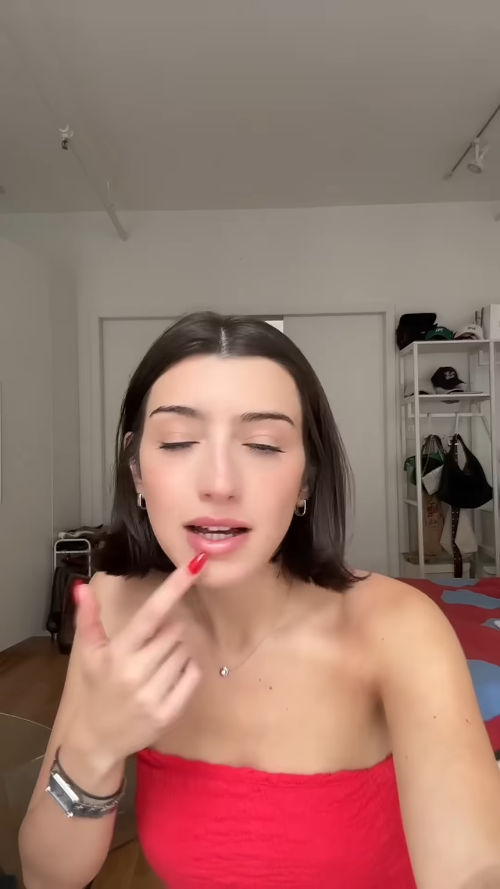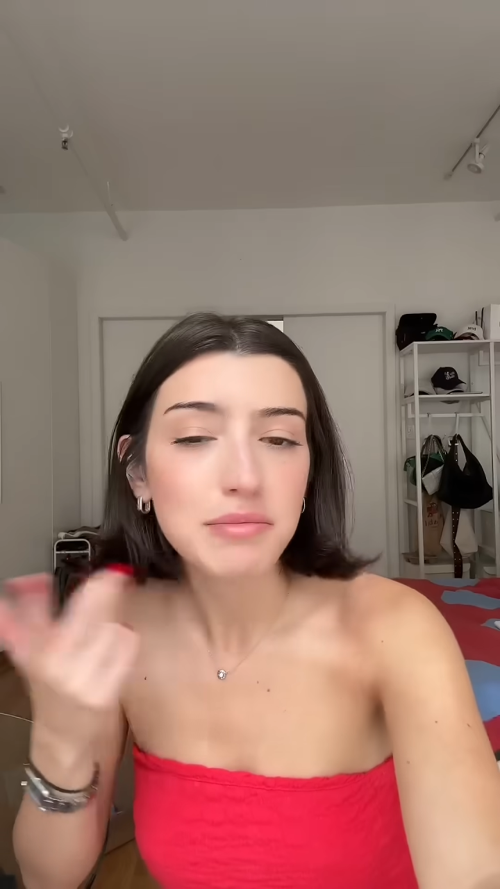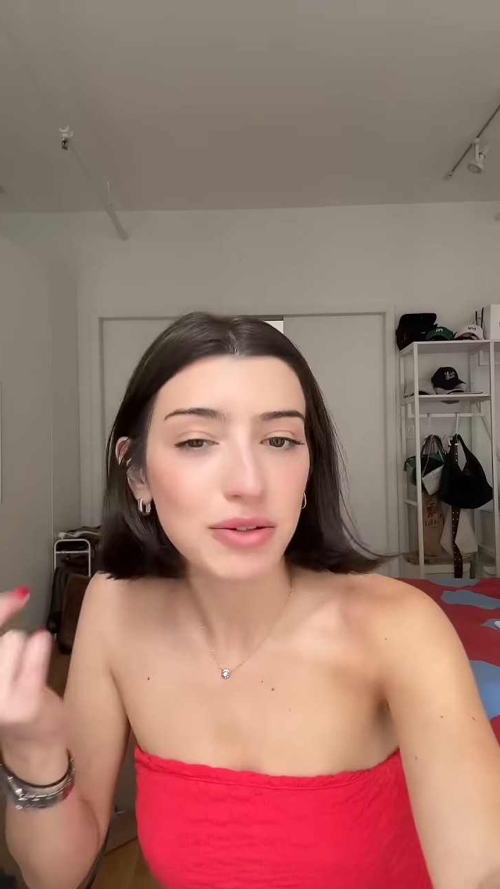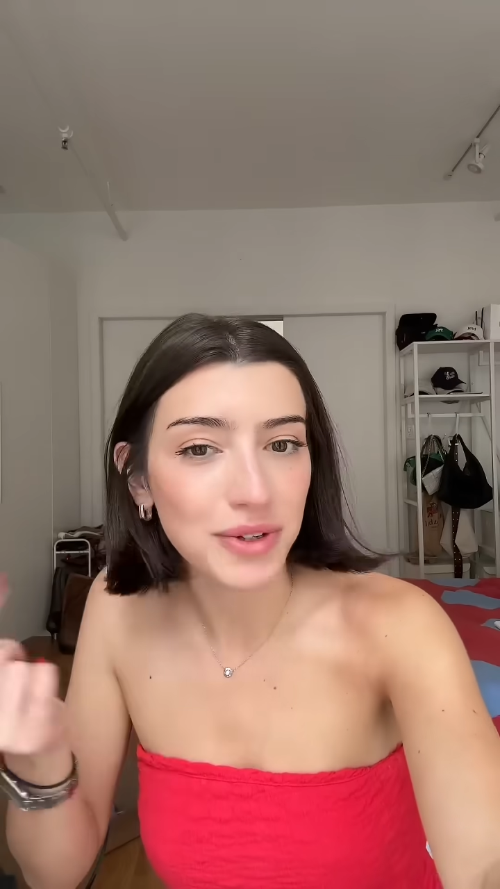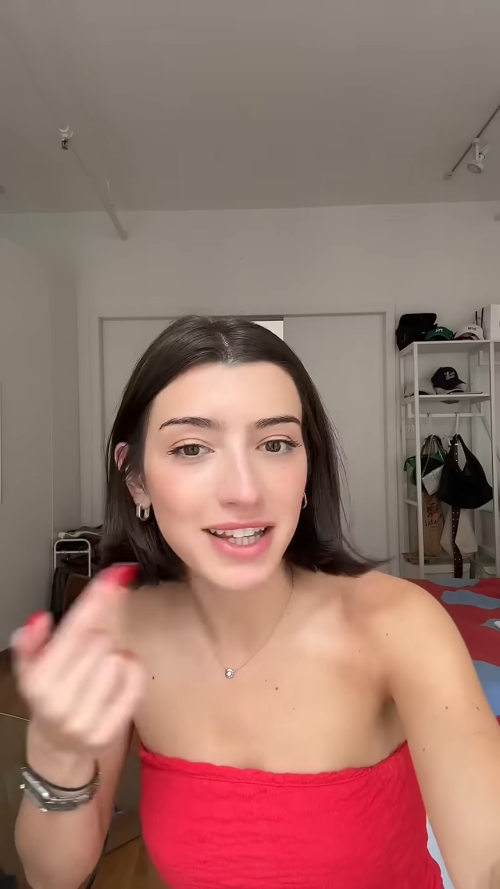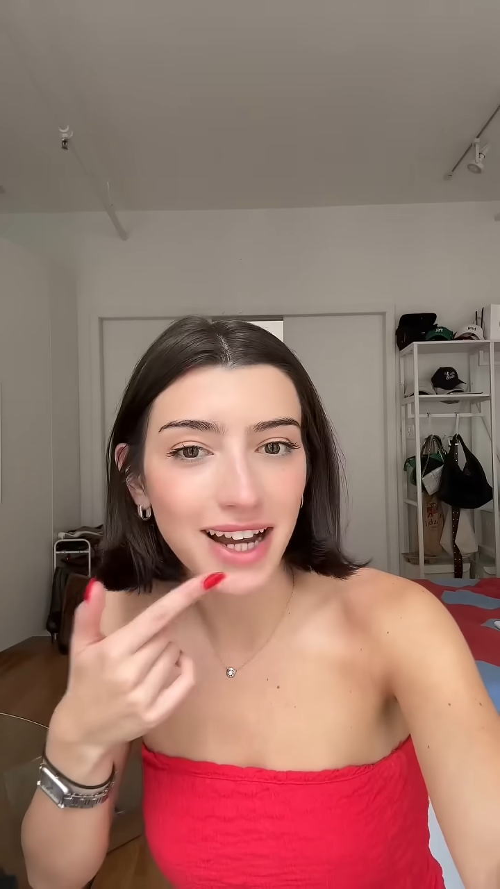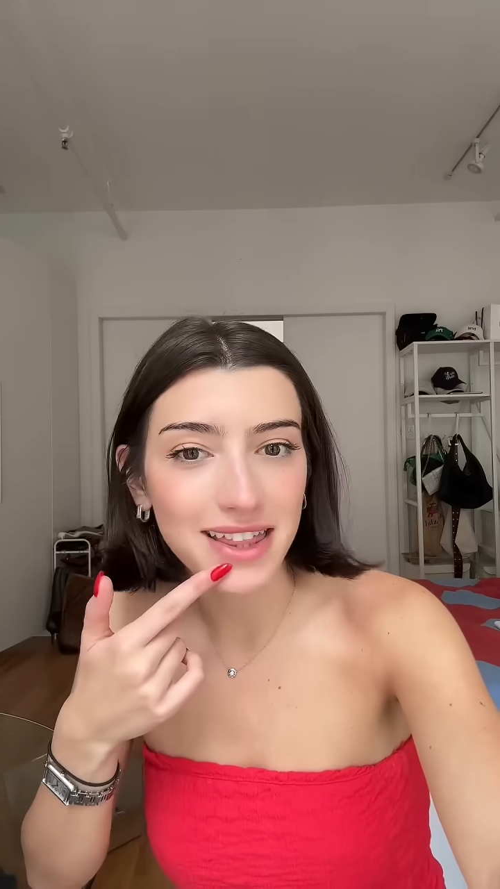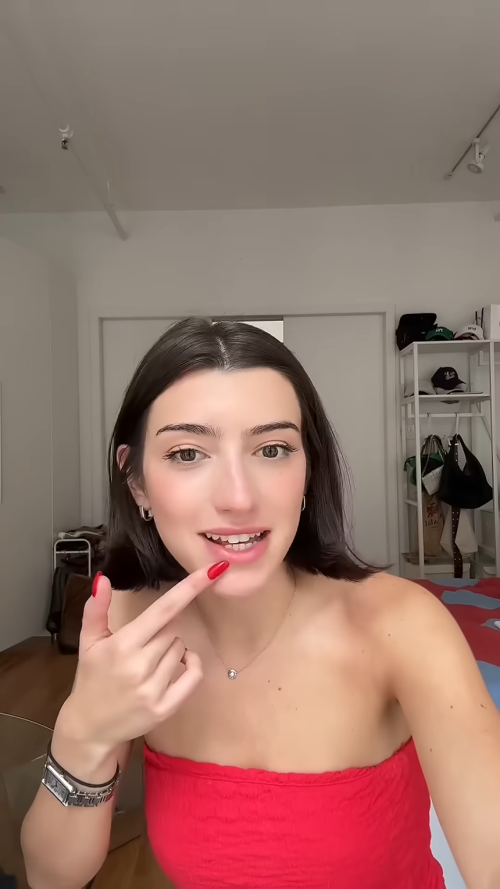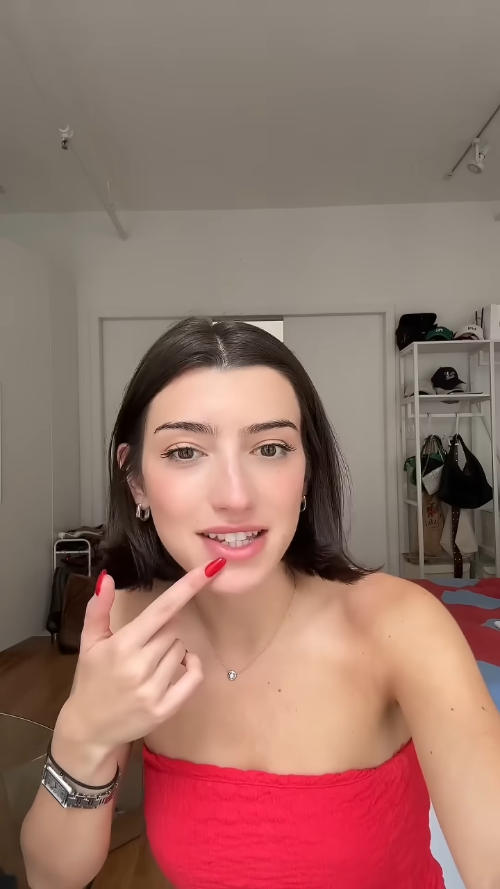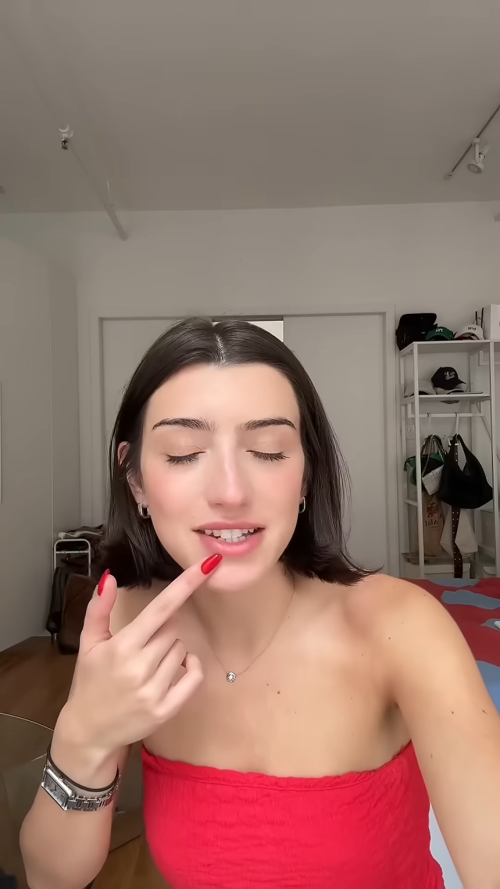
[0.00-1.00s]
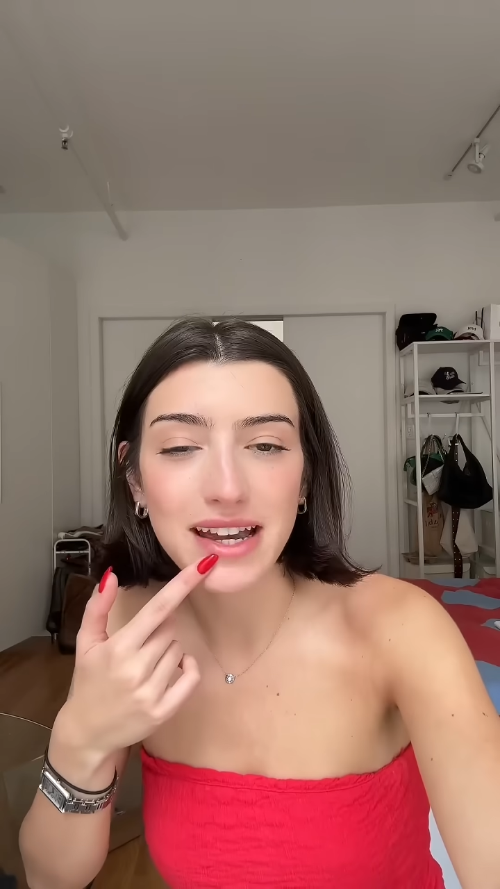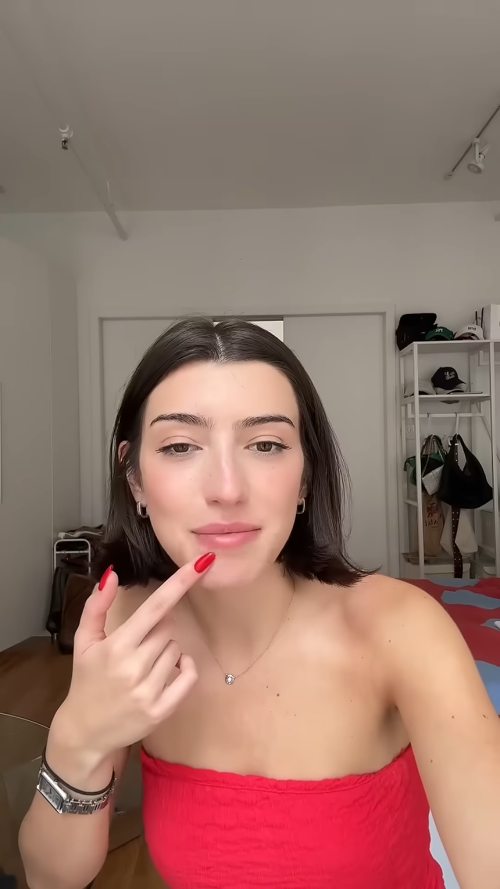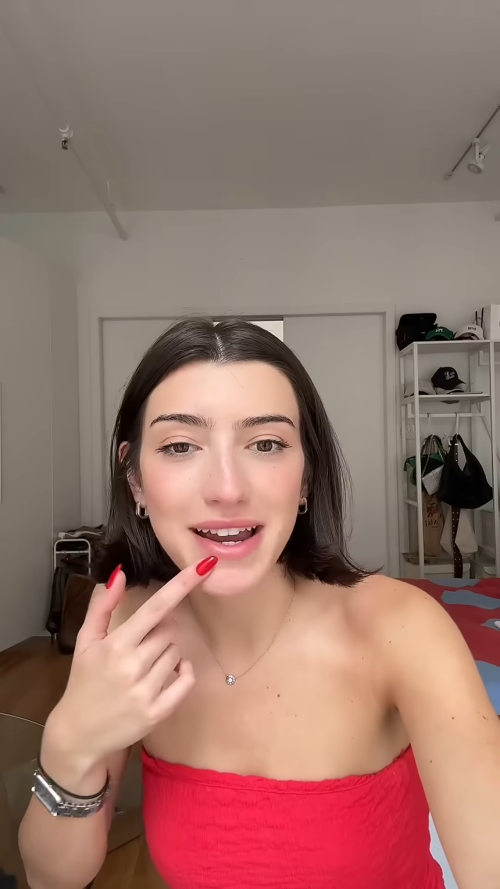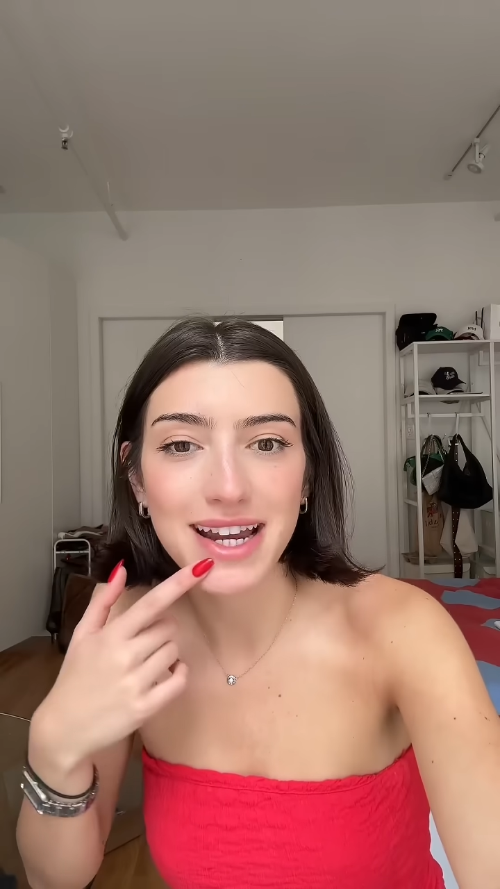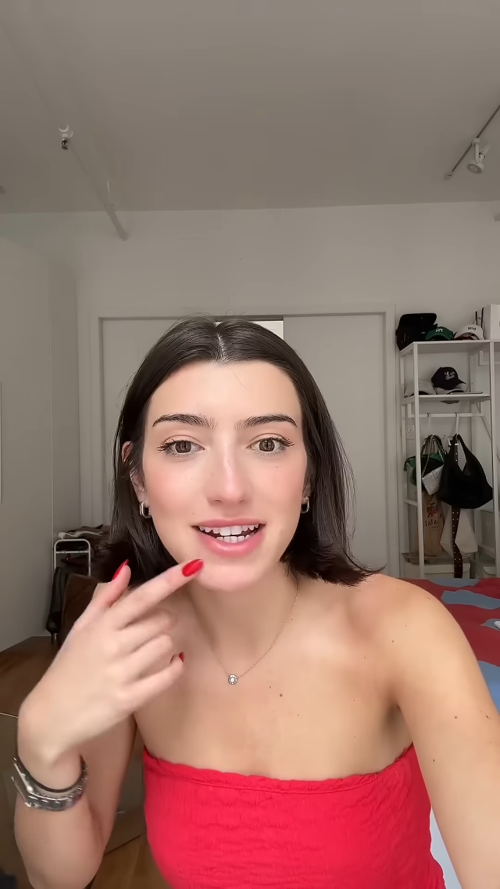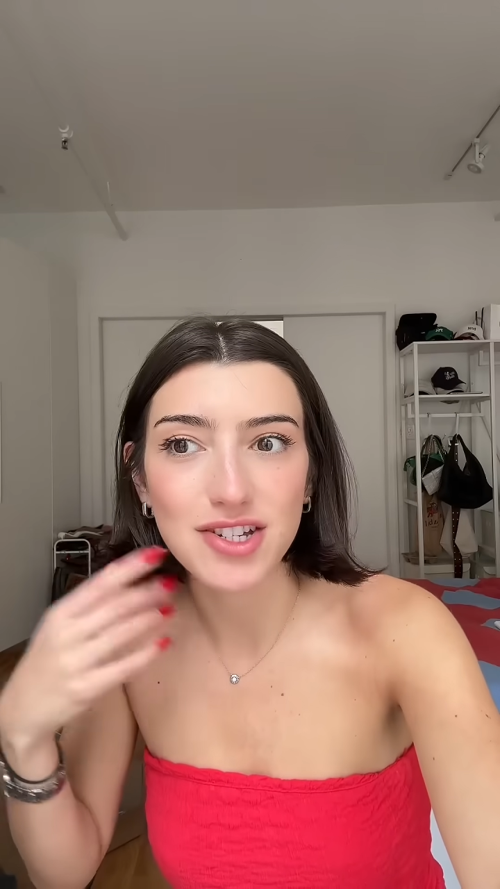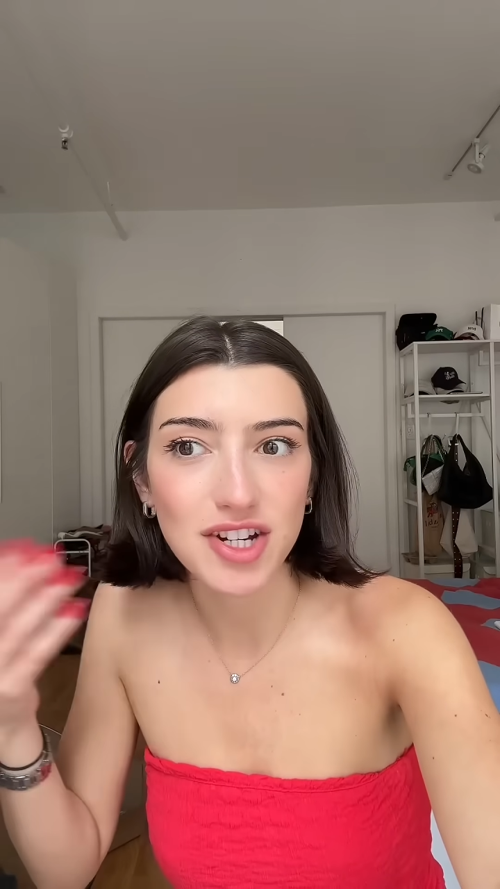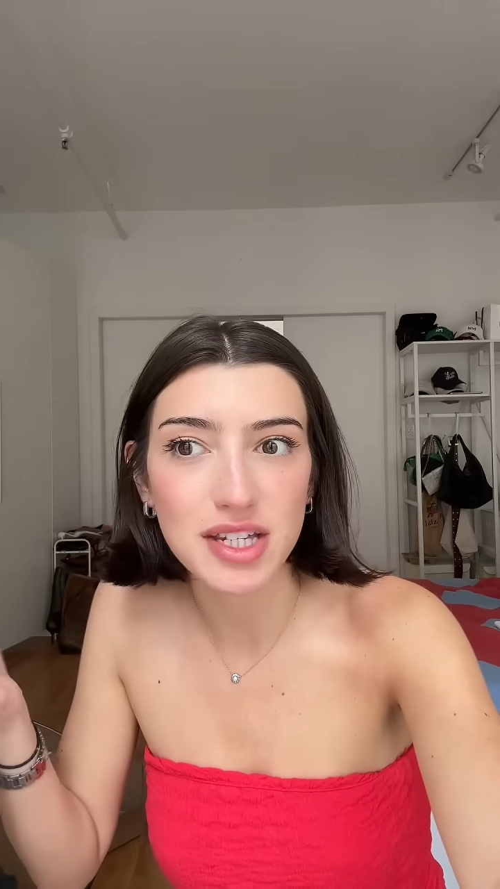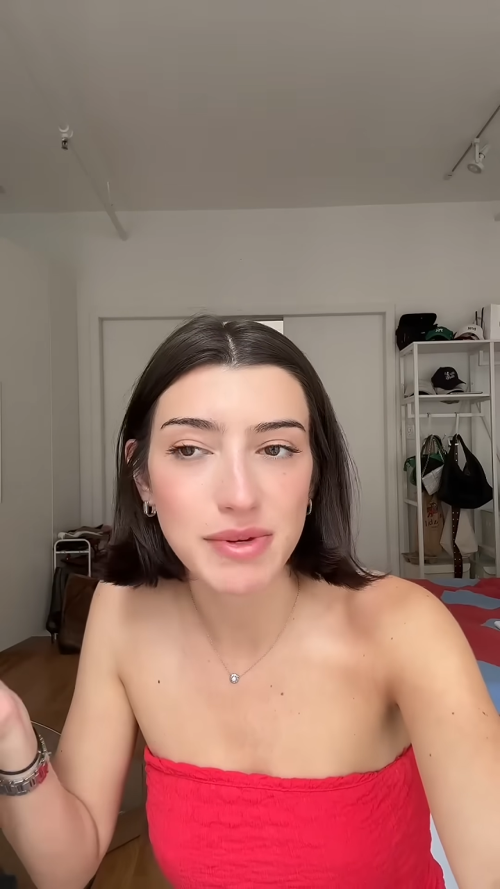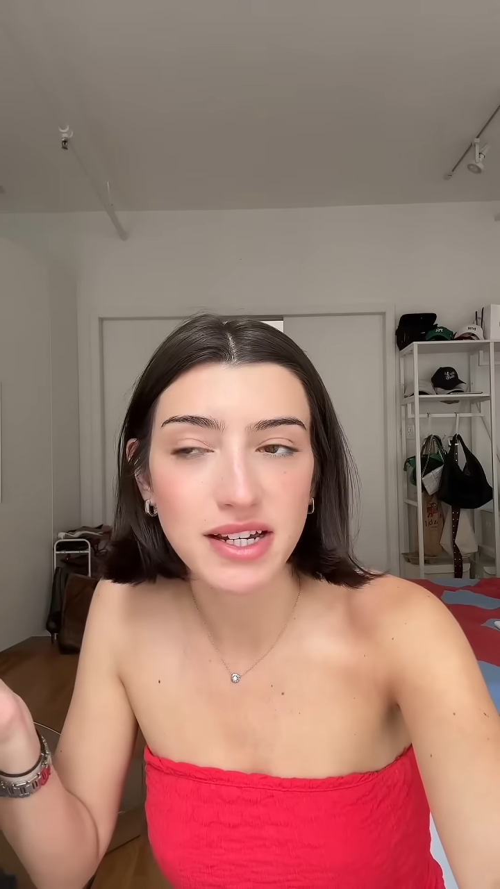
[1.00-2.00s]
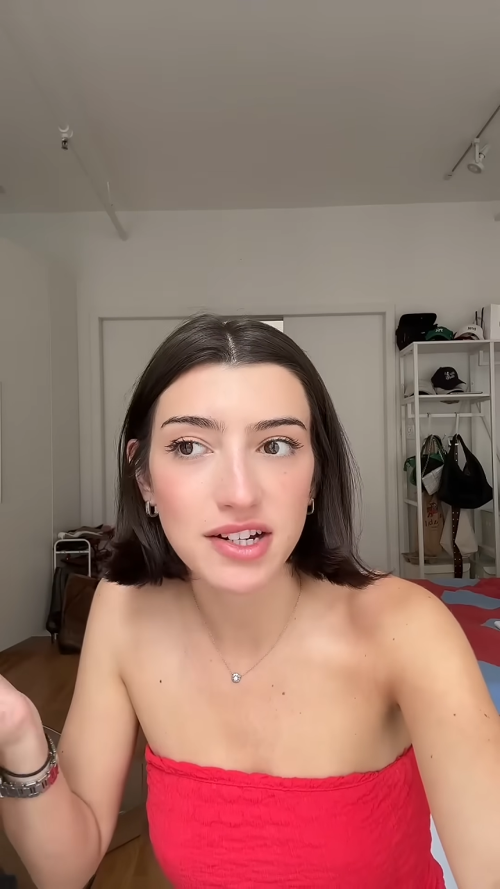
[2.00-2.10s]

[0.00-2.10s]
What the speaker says: But really, I think this campaign is just speaking